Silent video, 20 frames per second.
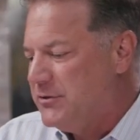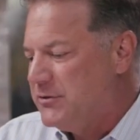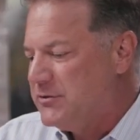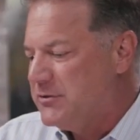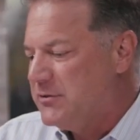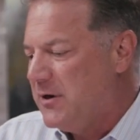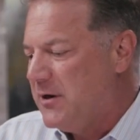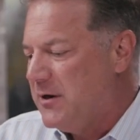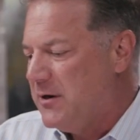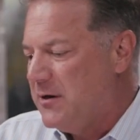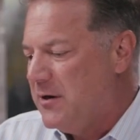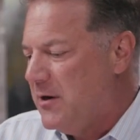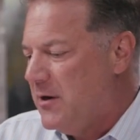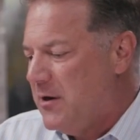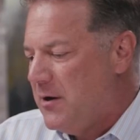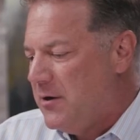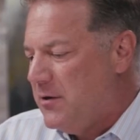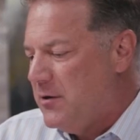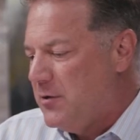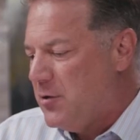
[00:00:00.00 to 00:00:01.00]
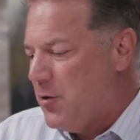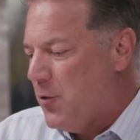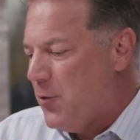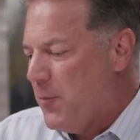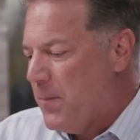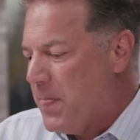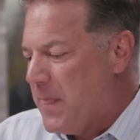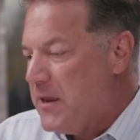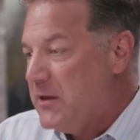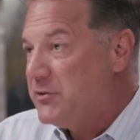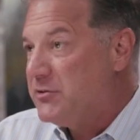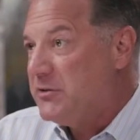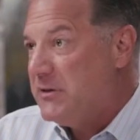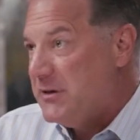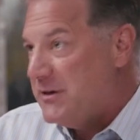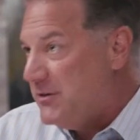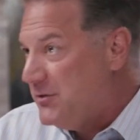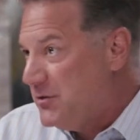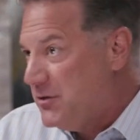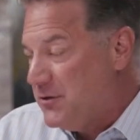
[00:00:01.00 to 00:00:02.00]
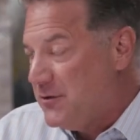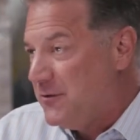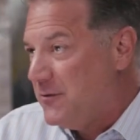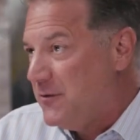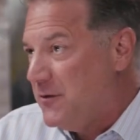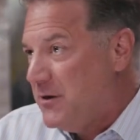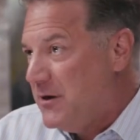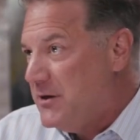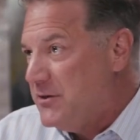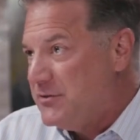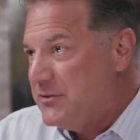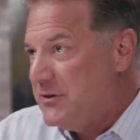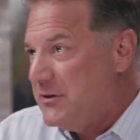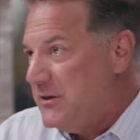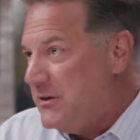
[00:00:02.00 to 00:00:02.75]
It's like, you know, is it